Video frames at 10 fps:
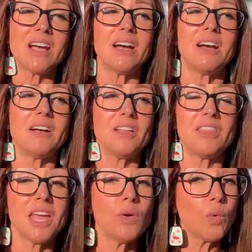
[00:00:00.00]
uh,
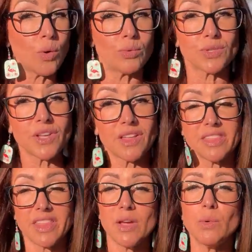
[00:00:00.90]
they won't.
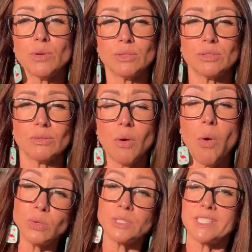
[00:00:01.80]
They will
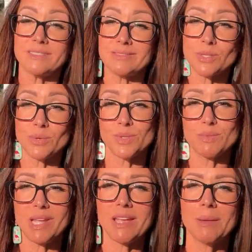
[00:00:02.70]
hold it, so to
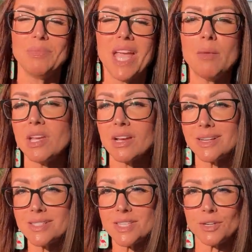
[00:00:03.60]
speak. And
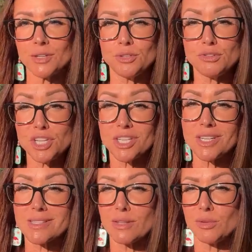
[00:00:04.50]
because their
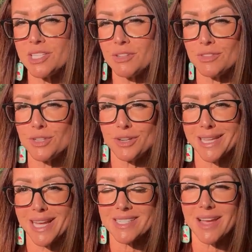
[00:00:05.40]
nutrition is a little bit different
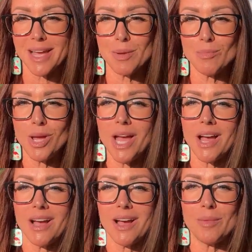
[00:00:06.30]
during that time,
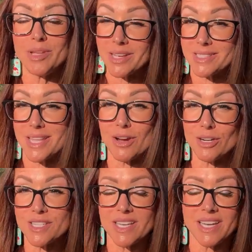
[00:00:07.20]
uh, because they
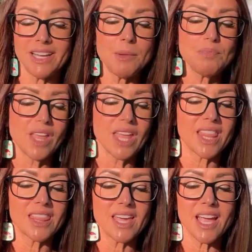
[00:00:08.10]
are sitting,
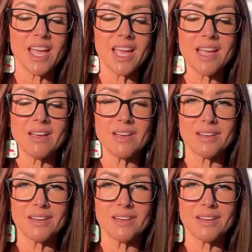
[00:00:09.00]
they